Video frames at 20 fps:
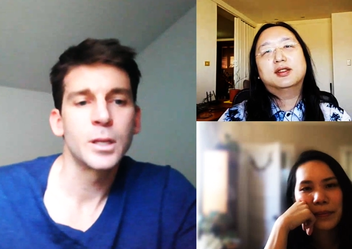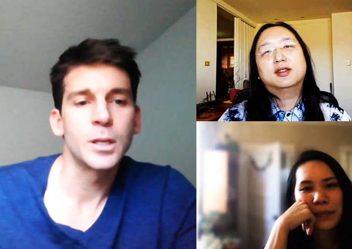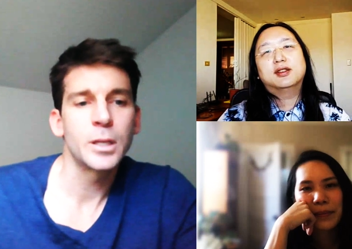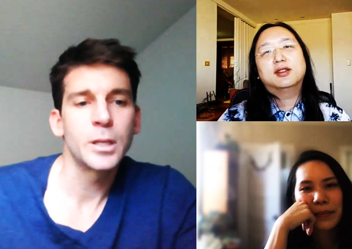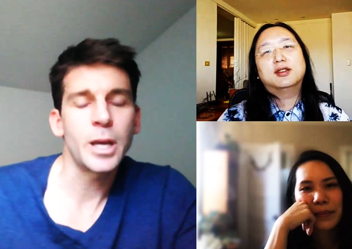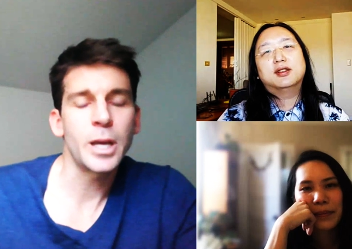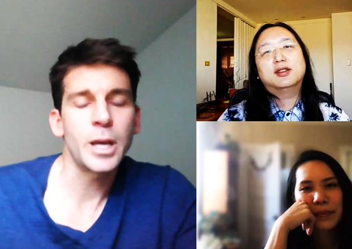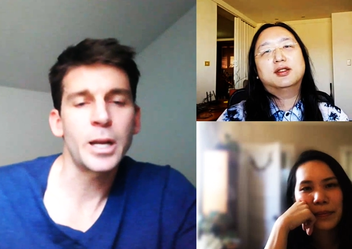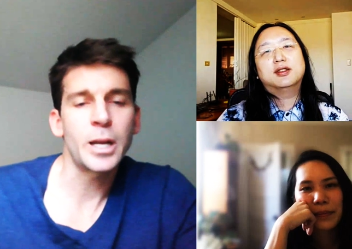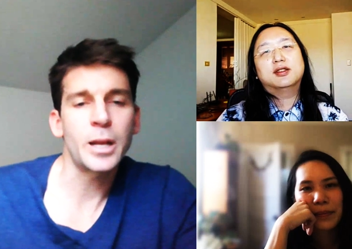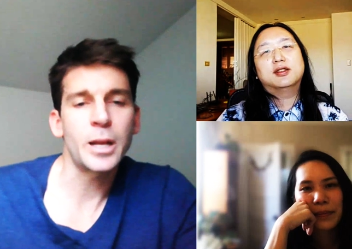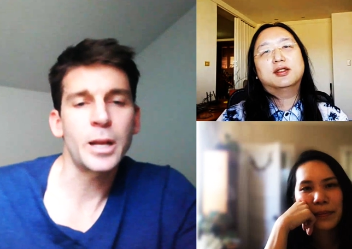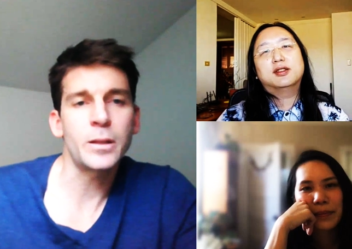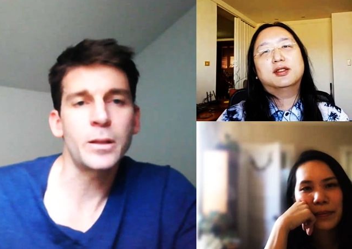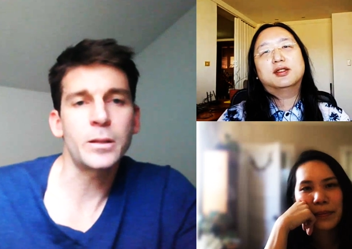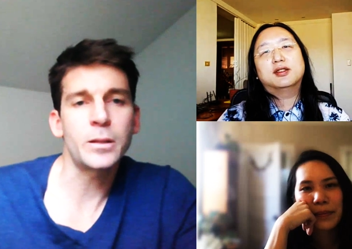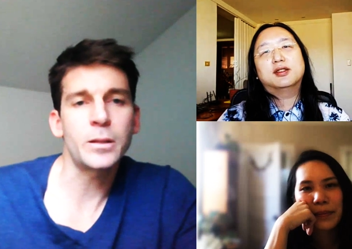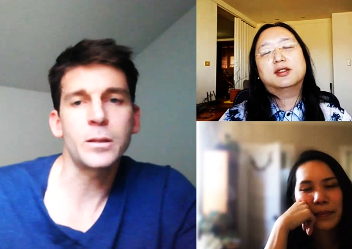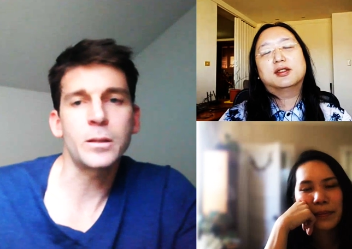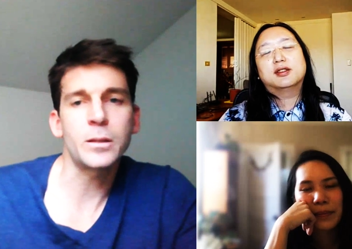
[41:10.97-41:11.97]
Speaker 1: Yeah, and I
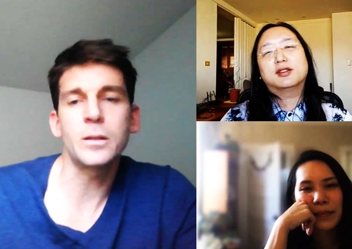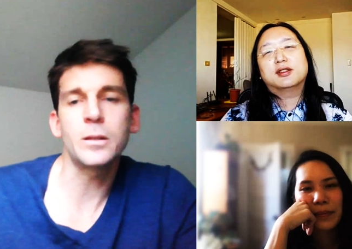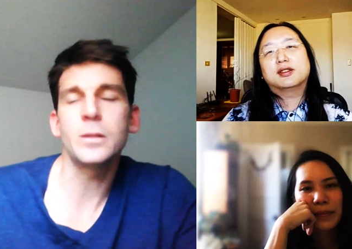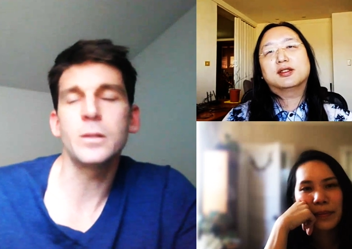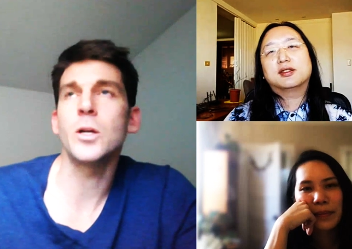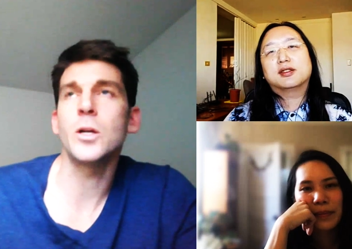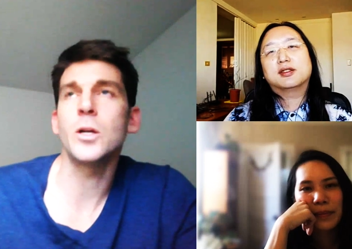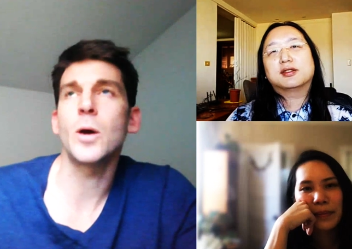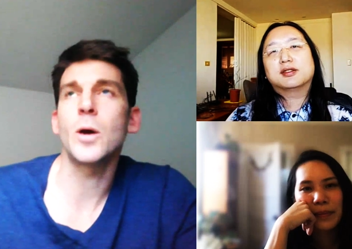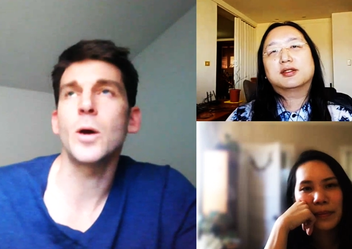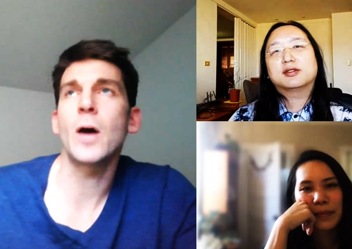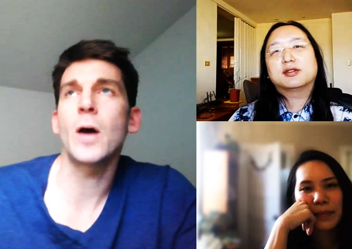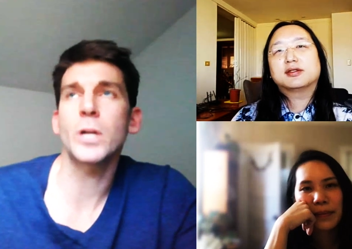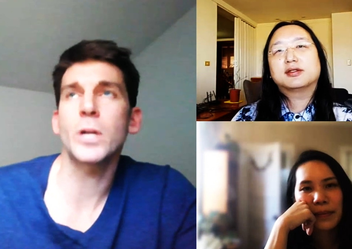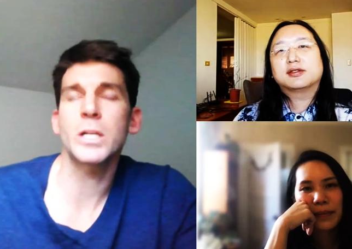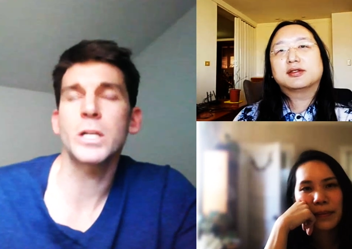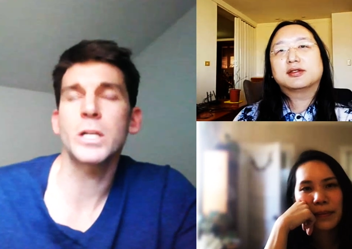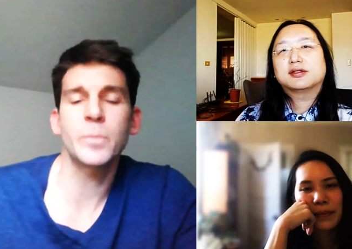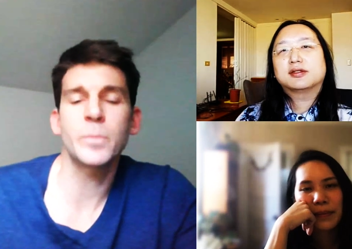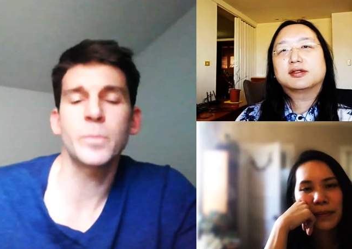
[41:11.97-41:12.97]
think you know
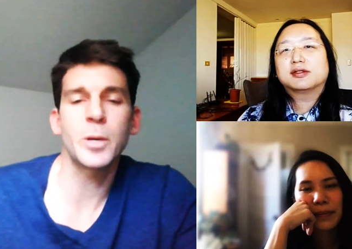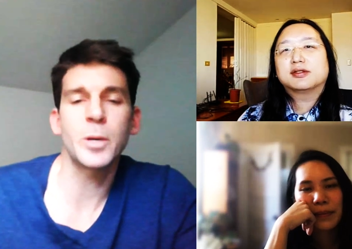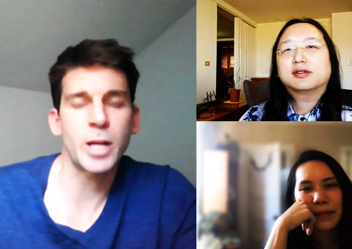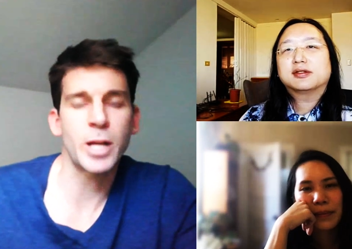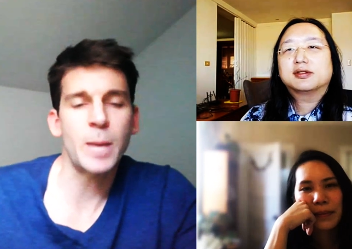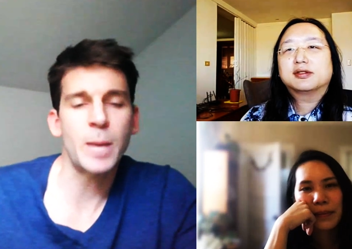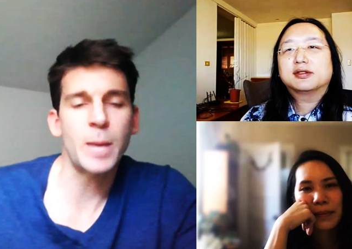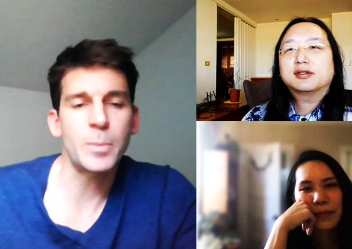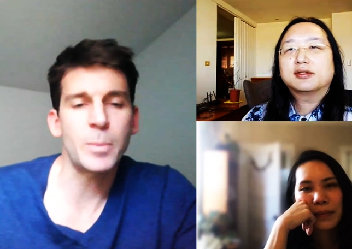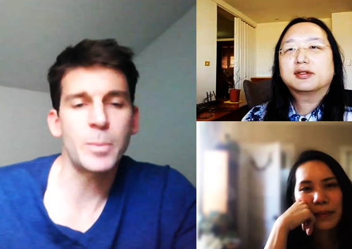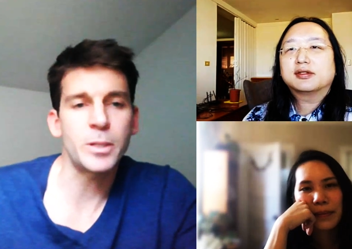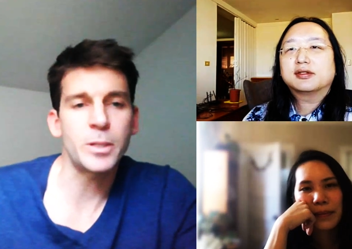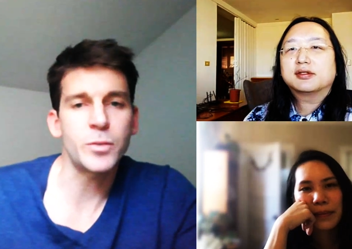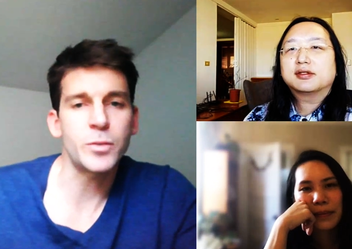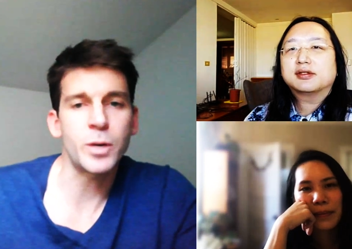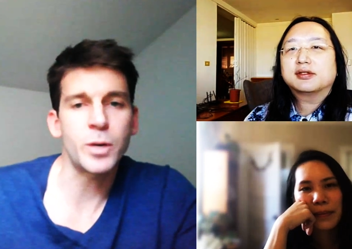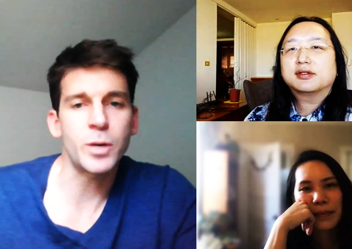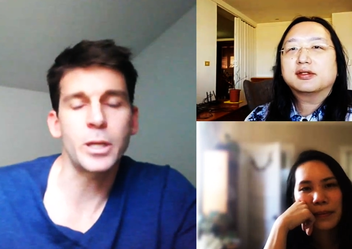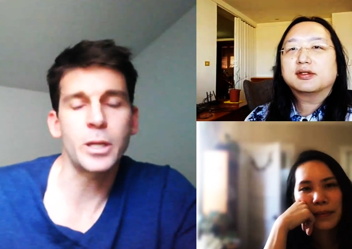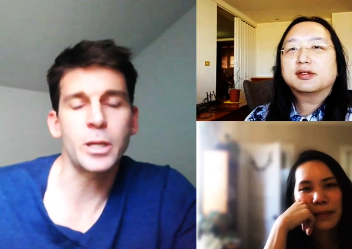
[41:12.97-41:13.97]
how transformation
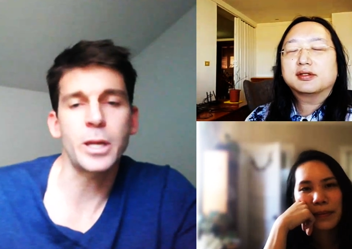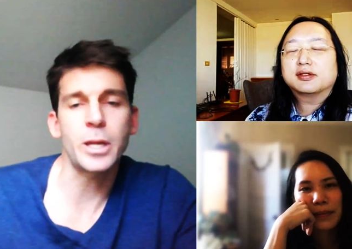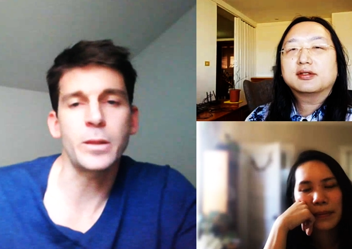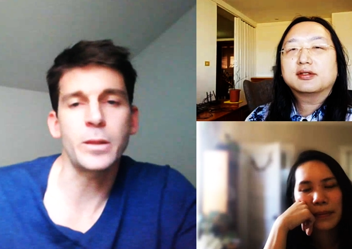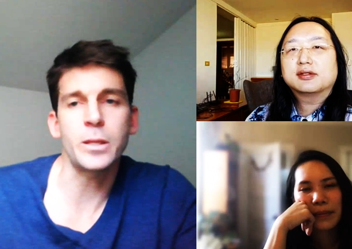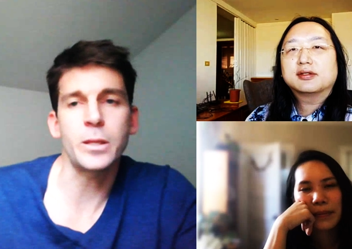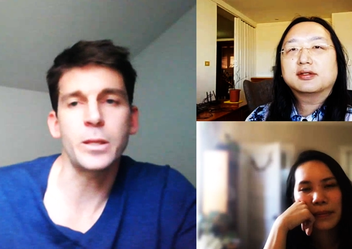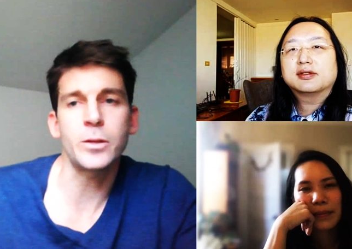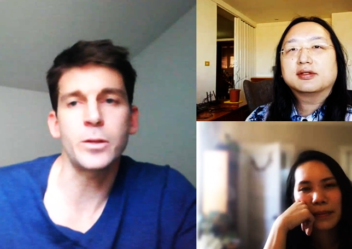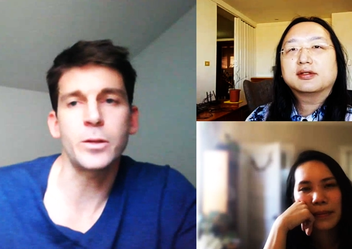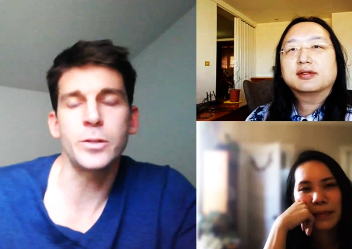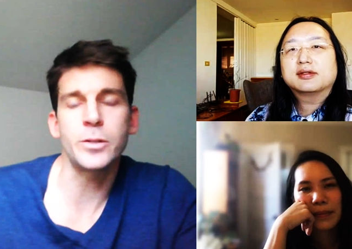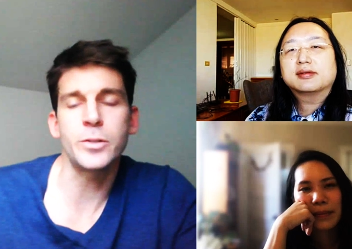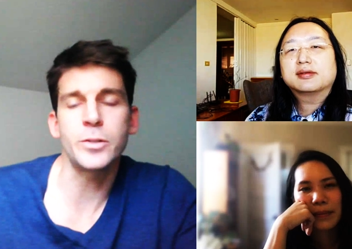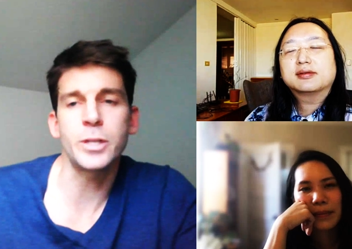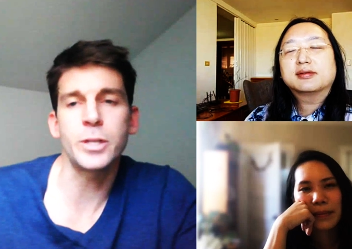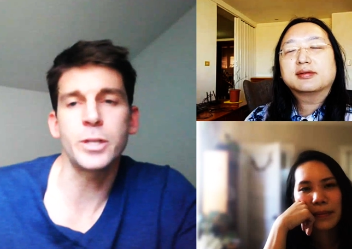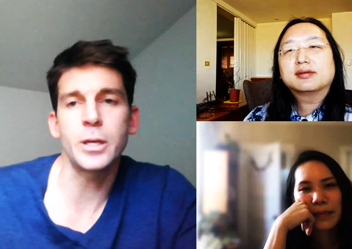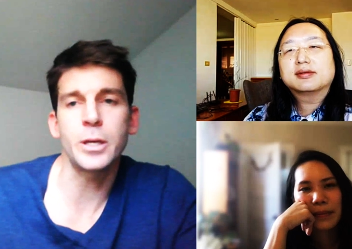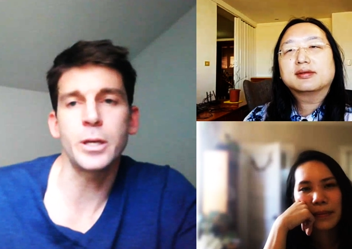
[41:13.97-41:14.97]
happens, right? Like I think
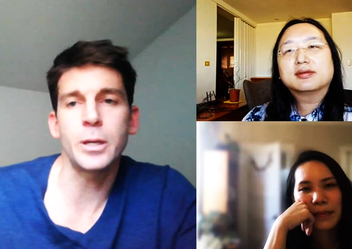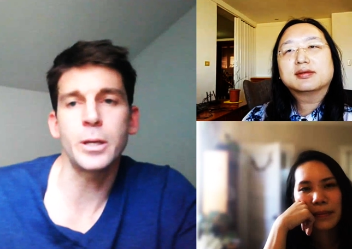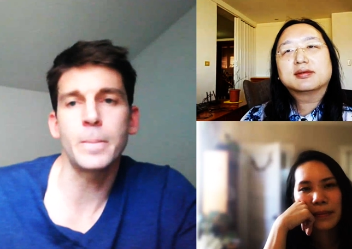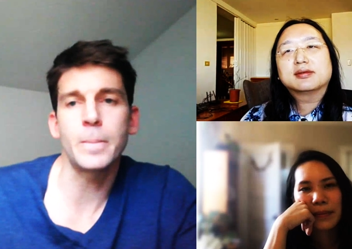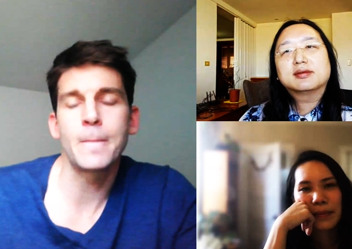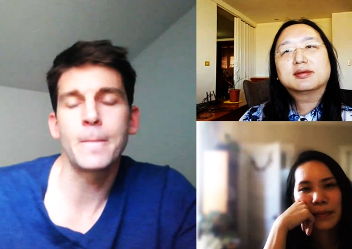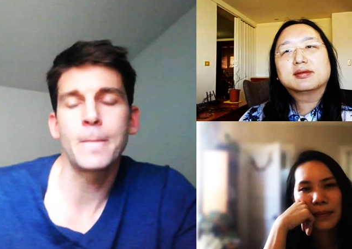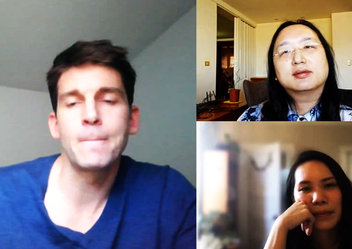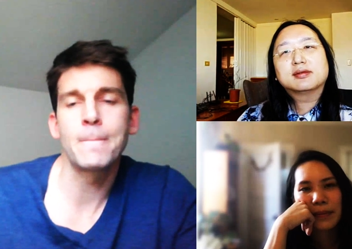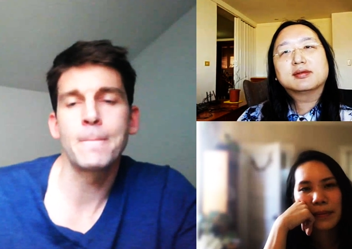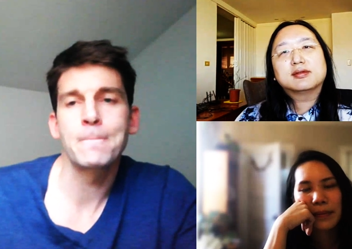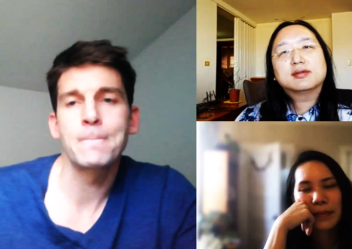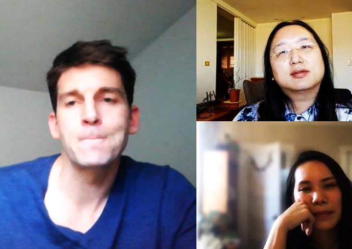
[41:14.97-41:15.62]
there's um,